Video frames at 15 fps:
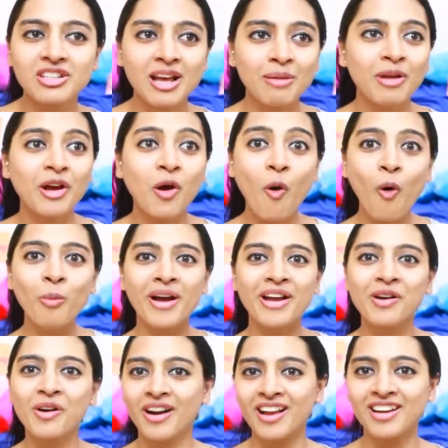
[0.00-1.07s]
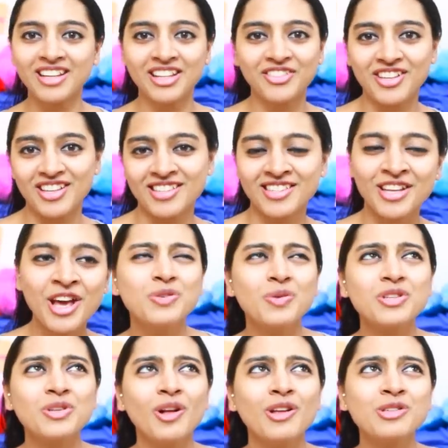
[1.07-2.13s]
And I'm like, oh my god, I need this.
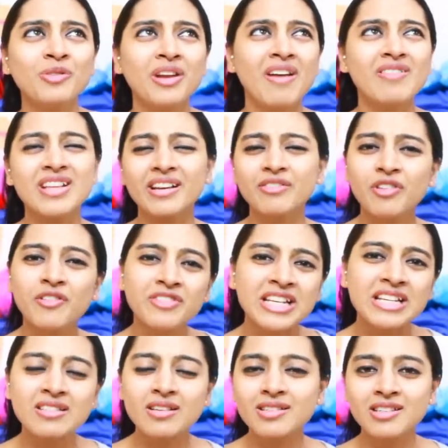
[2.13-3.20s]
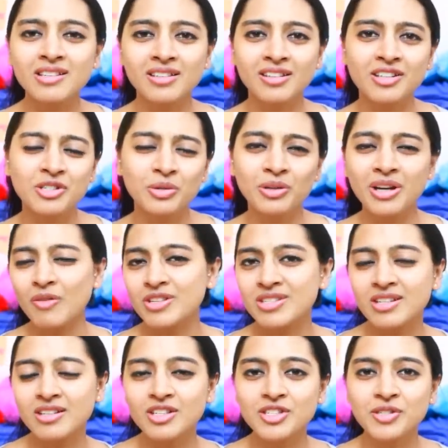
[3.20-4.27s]
This was also when I was like fifteen, sixteen years old. I
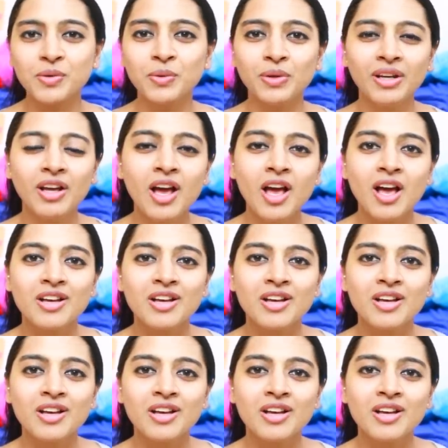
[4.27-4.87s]
was still in school.